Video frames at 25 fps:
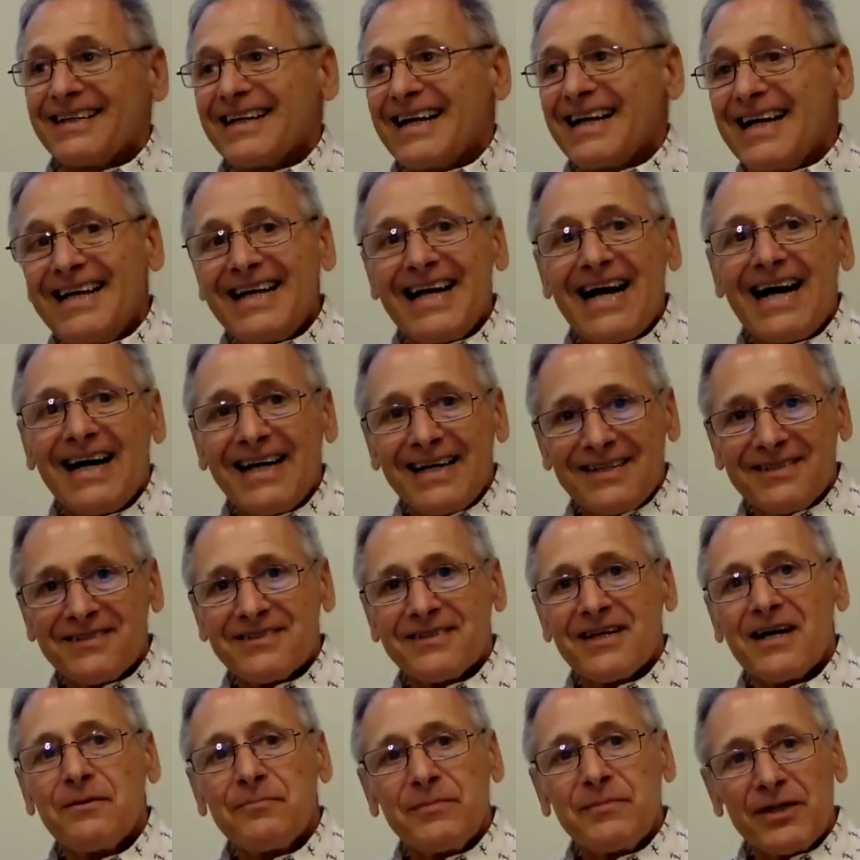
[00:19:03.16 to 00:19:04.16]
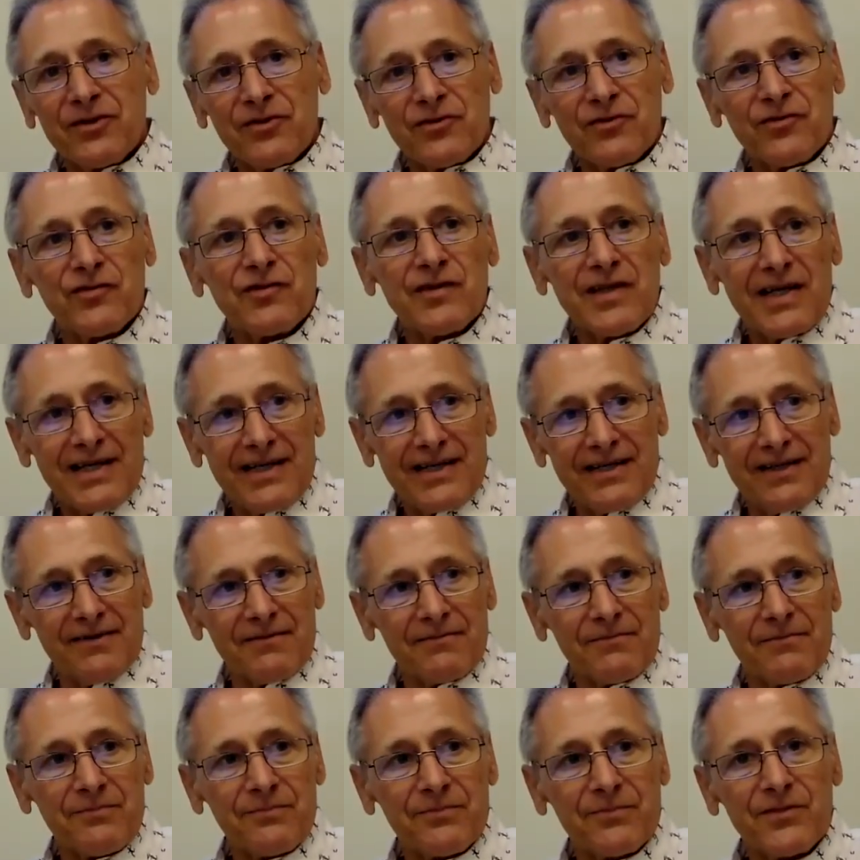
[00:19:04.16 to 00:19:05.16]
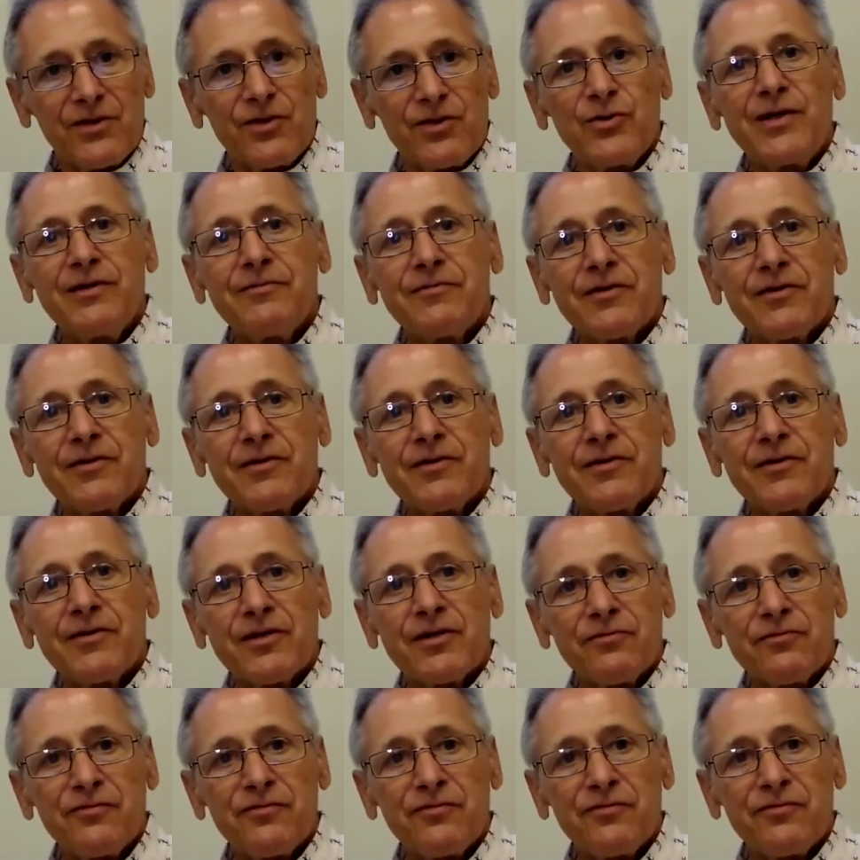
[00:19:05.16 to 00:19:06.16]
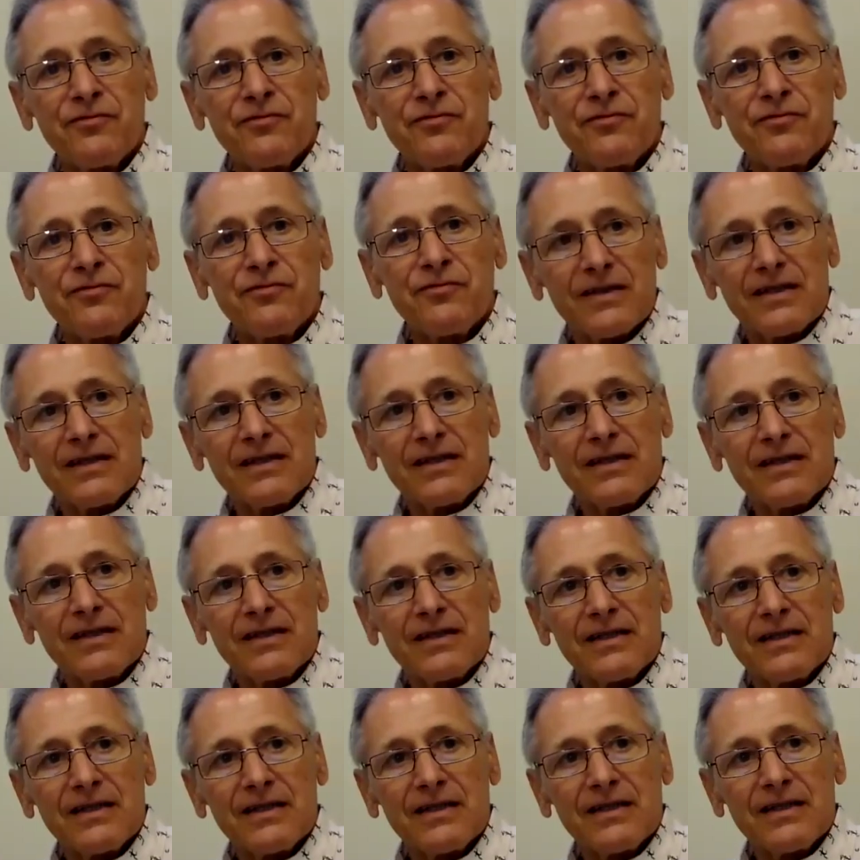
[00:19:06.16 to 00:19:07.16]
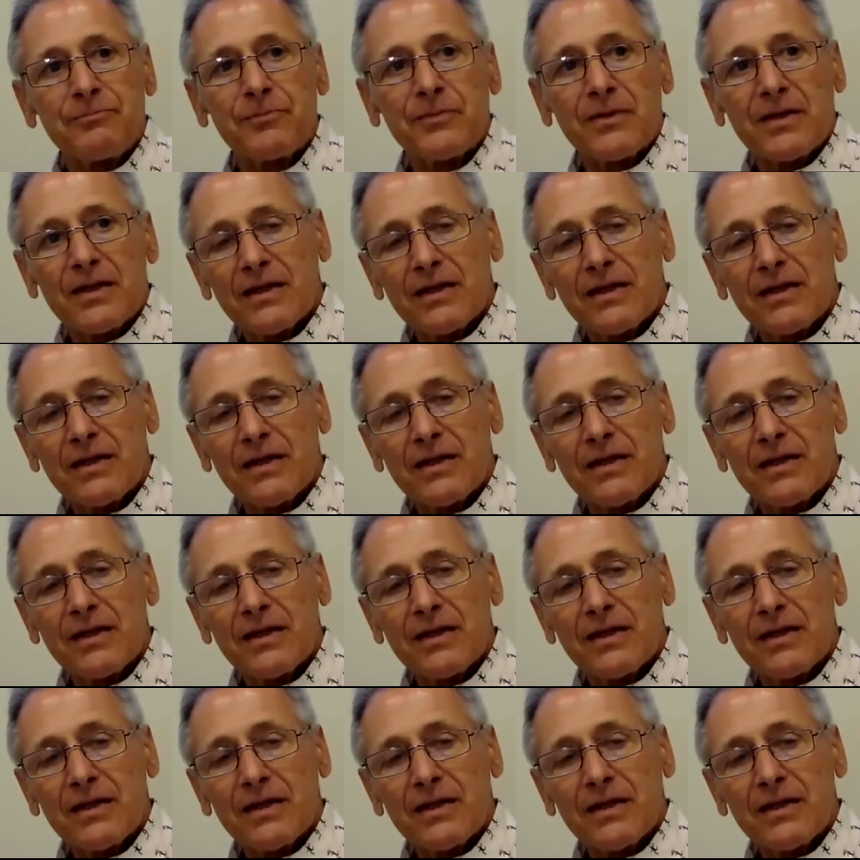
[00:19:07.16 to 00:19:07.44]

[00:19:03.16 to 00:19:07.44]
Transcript: AI is coming to stay. You even find uh,